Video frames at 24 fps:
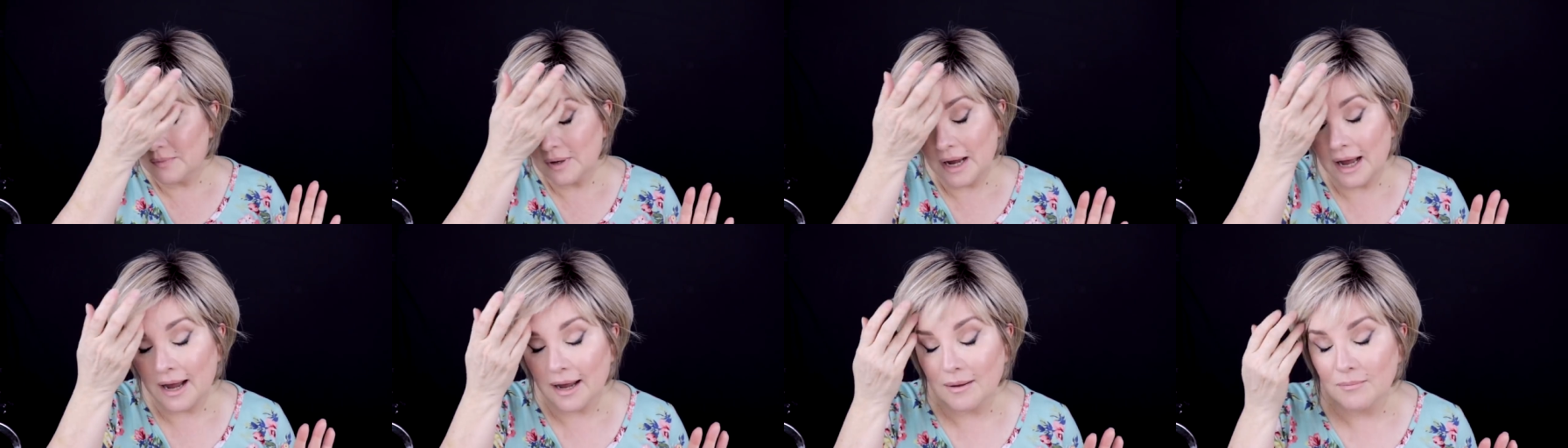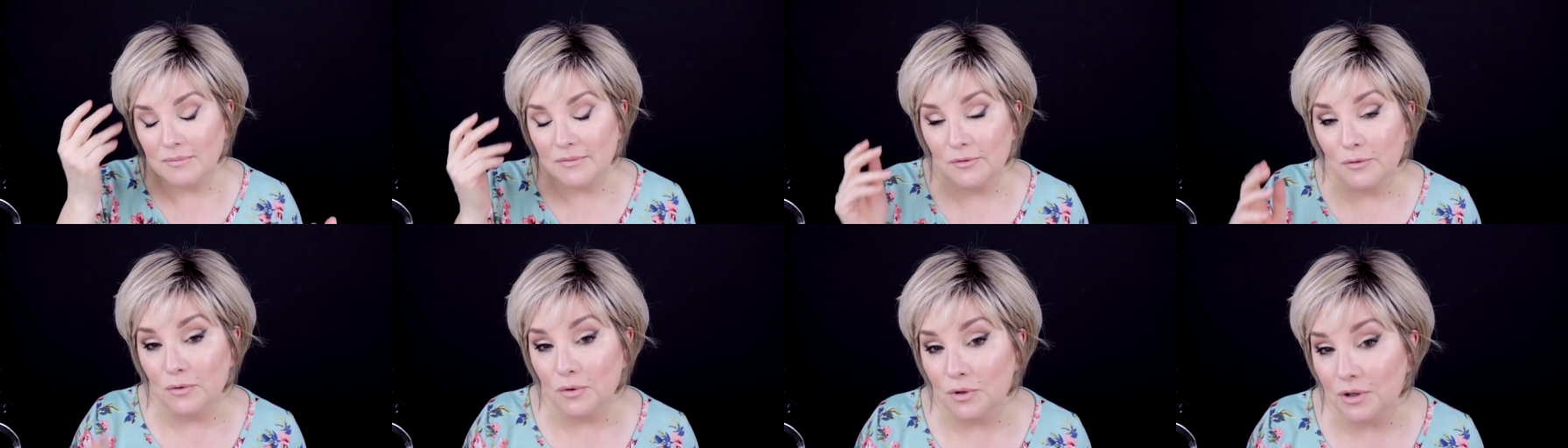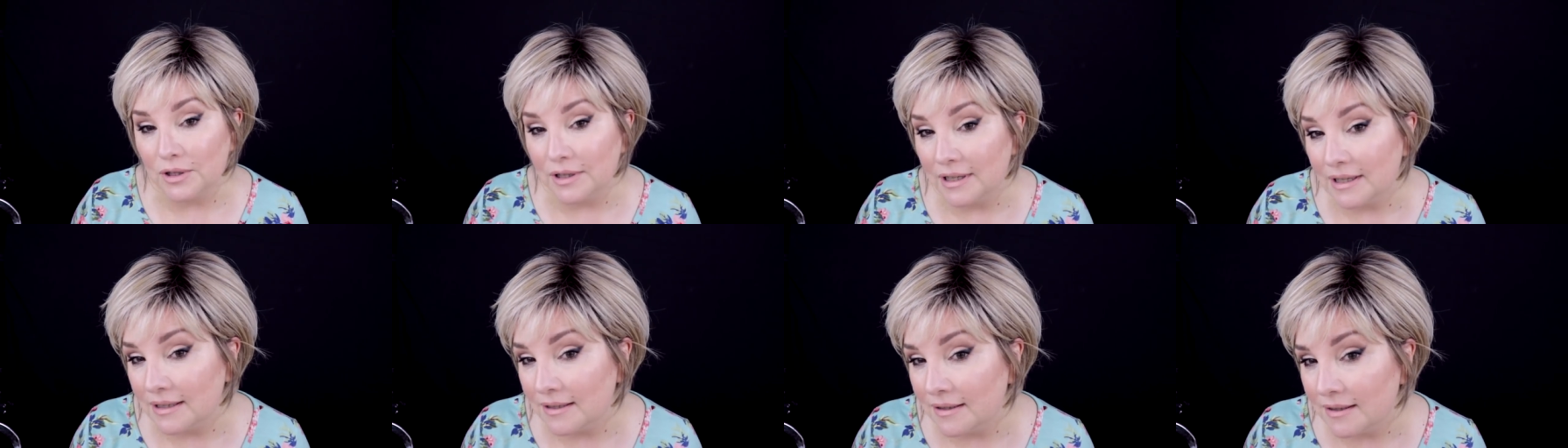I'm
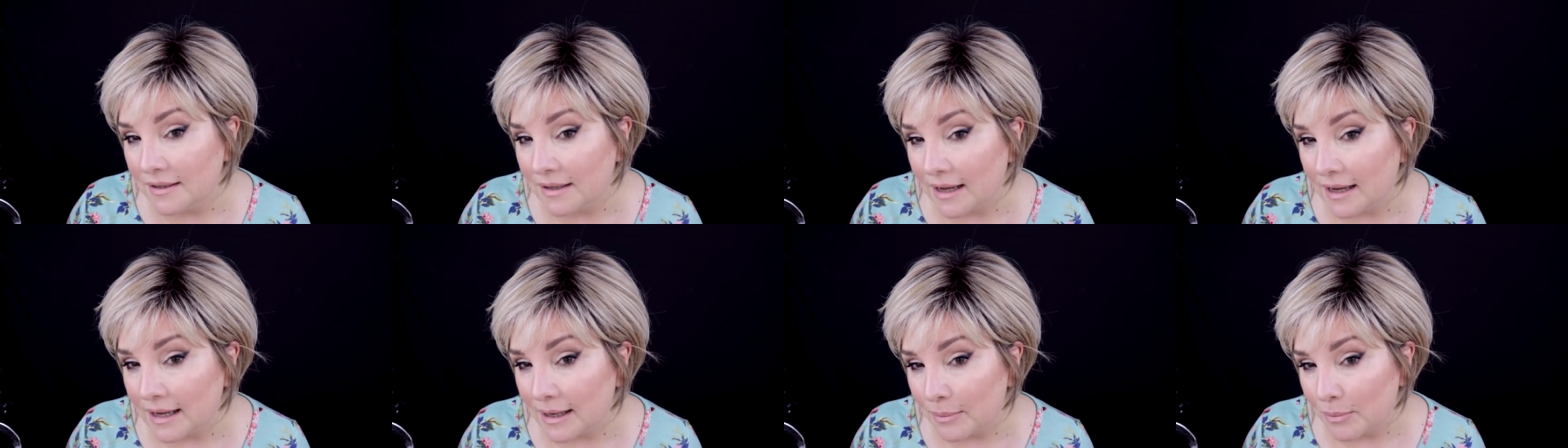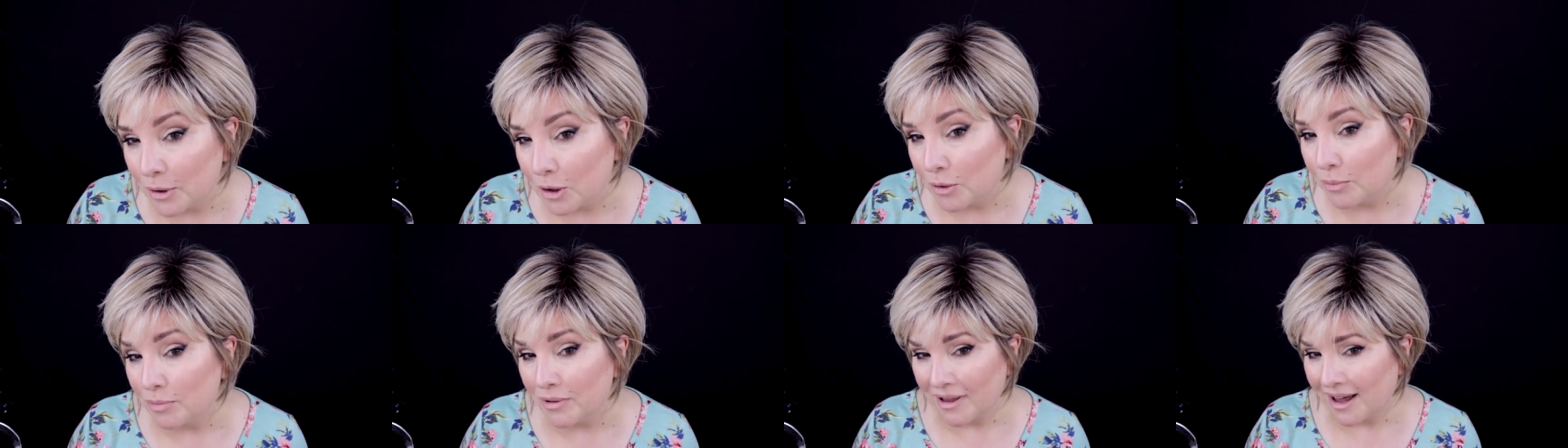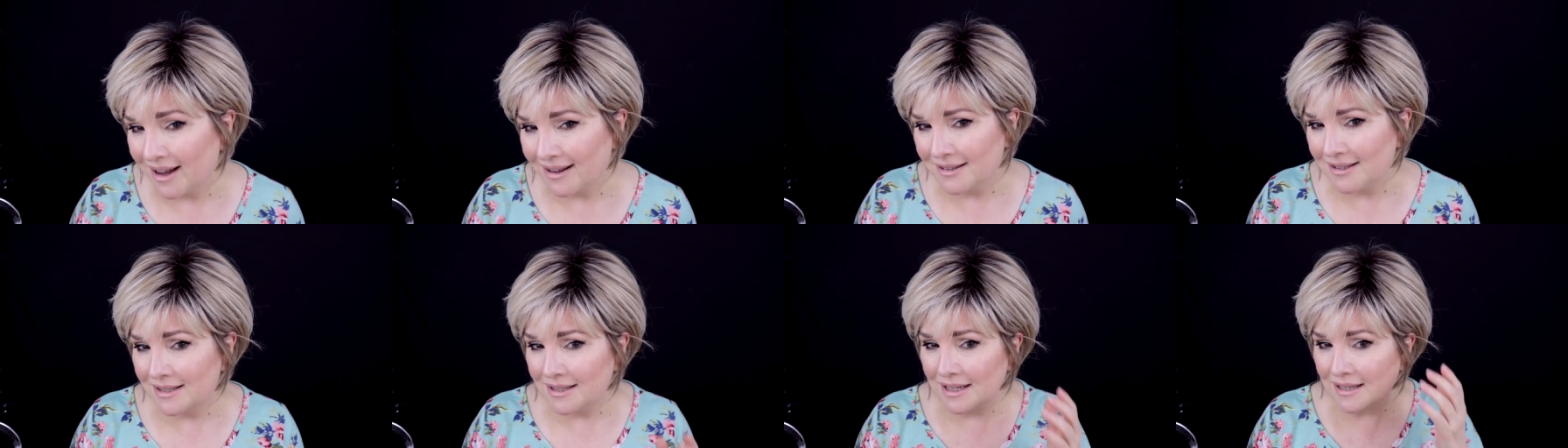really uh,
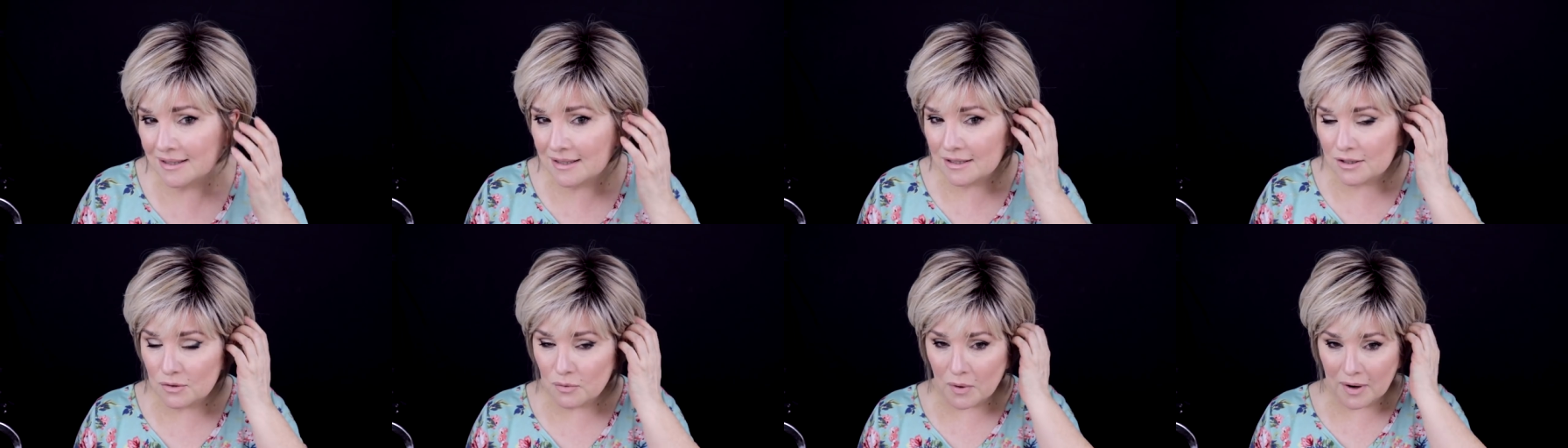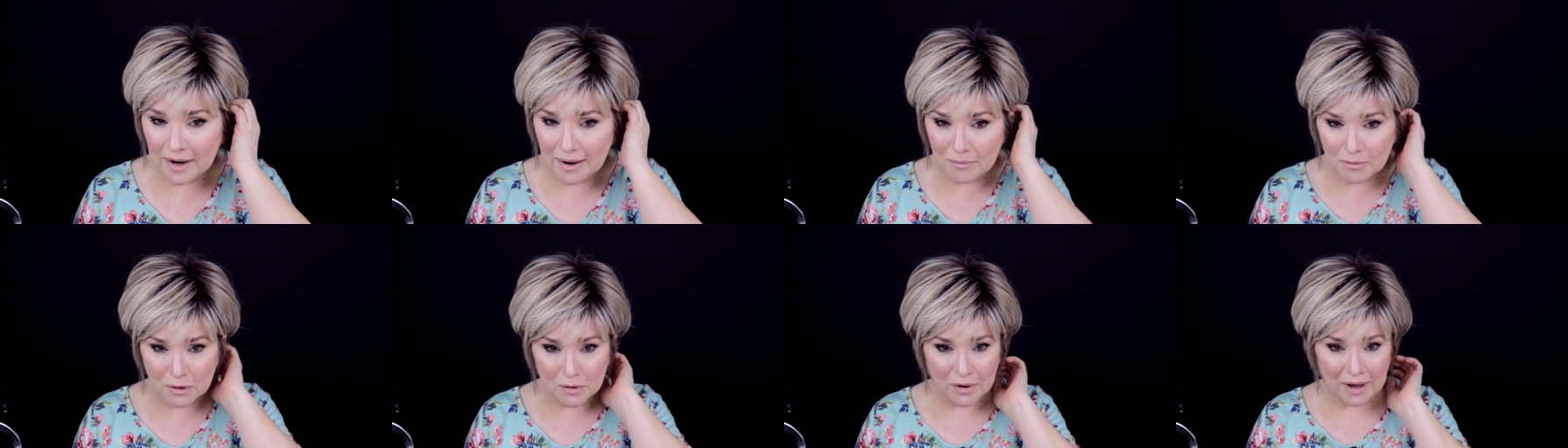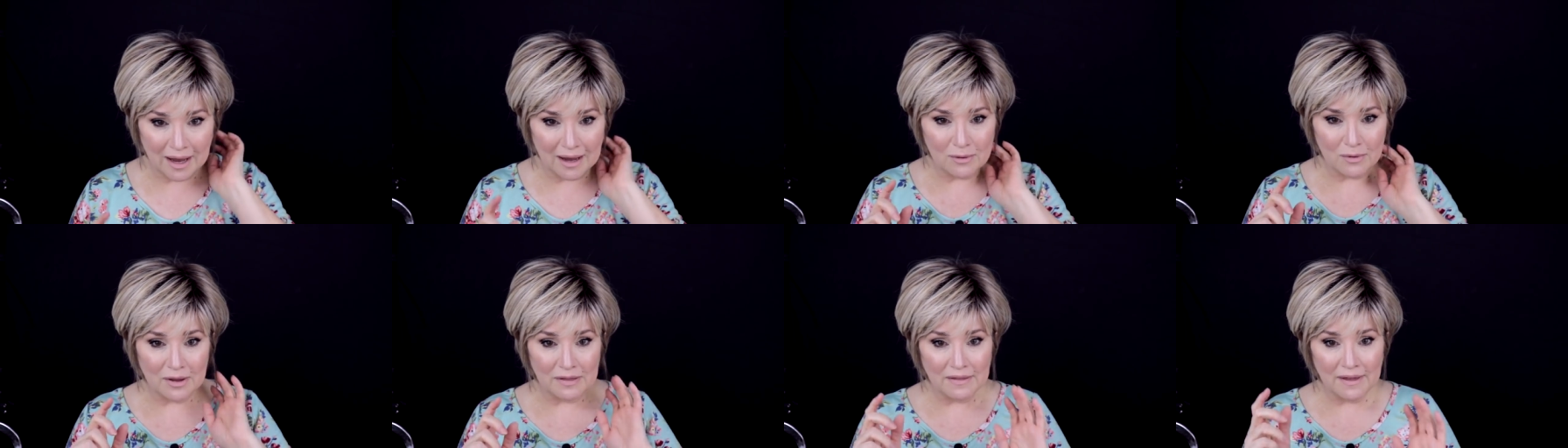perplexed as to why I'm
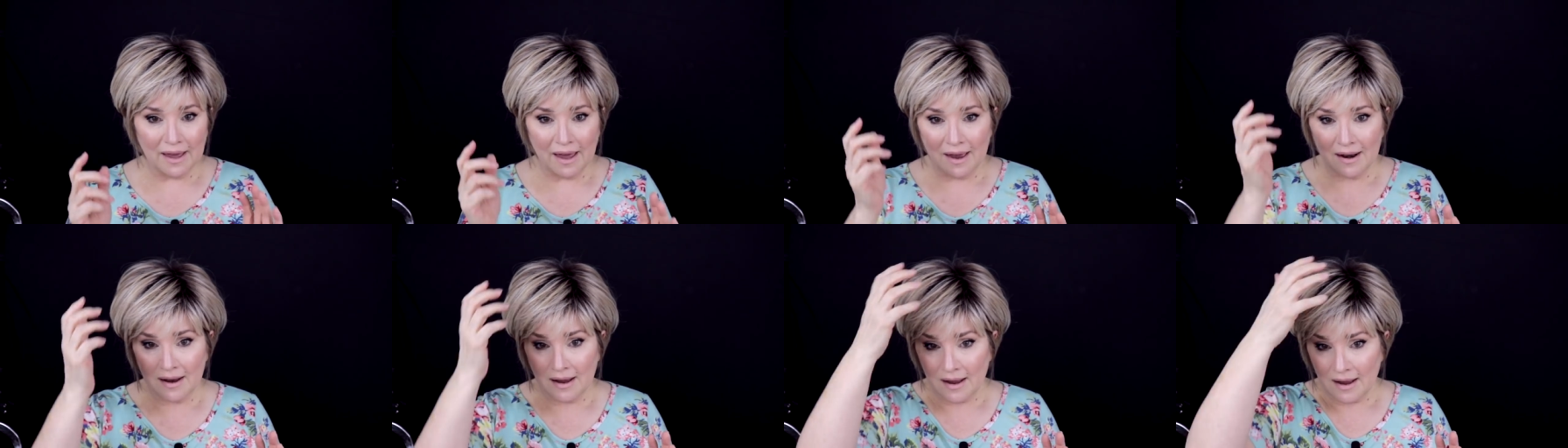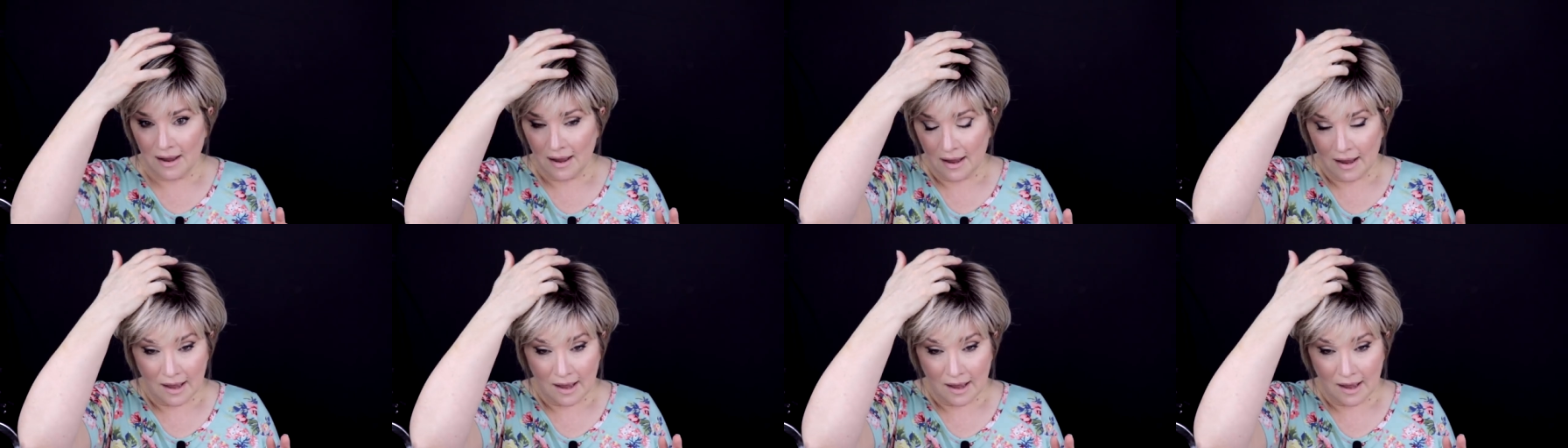okay with that.